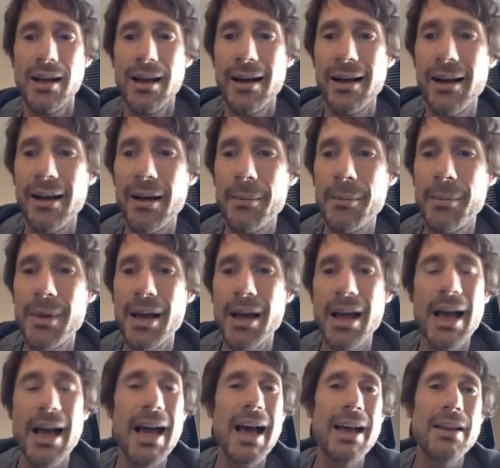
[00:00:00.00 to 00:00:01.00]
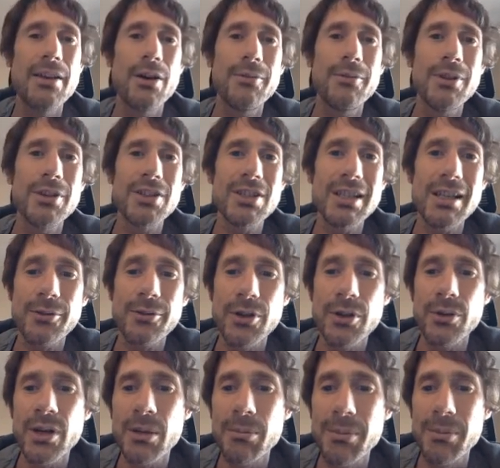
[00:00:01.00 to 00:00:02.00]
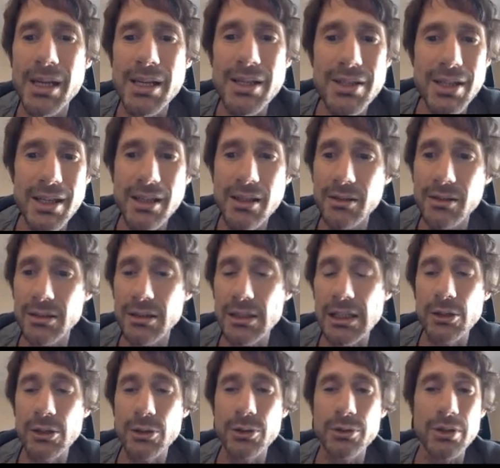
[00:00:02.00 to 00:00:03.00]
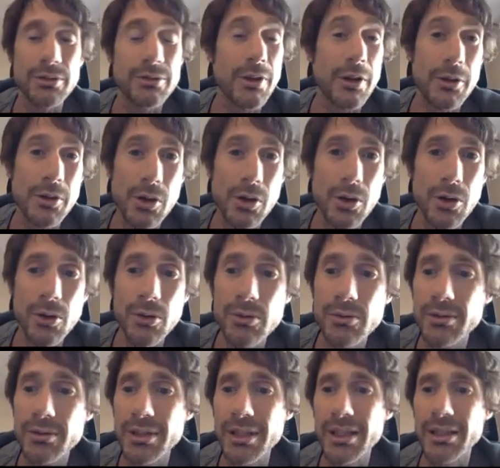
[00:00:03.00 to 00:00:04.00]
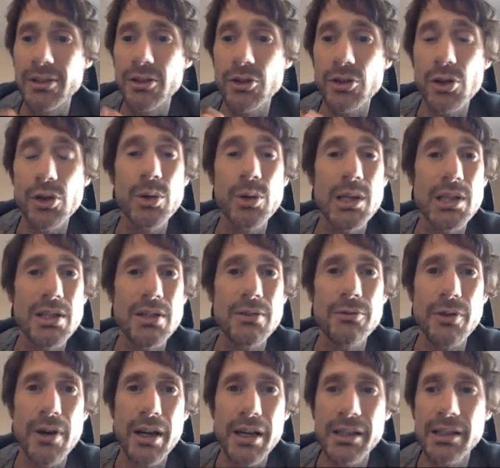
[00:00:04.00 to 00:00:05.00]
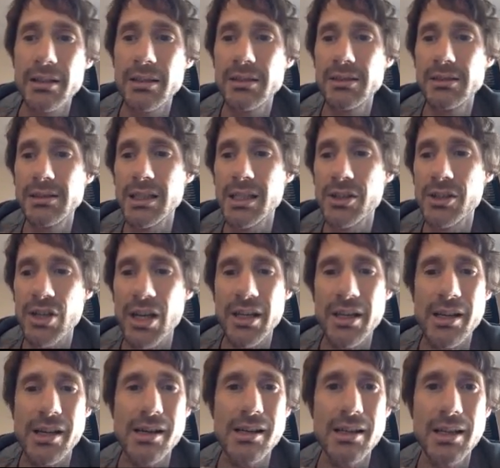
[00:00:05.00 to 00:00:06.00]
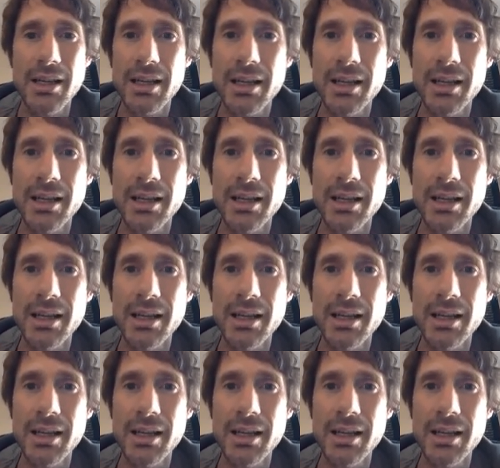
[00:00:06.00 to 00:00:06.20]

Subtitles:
And obviously, if you're in a meeting or on a phone call, then you should always define the agenda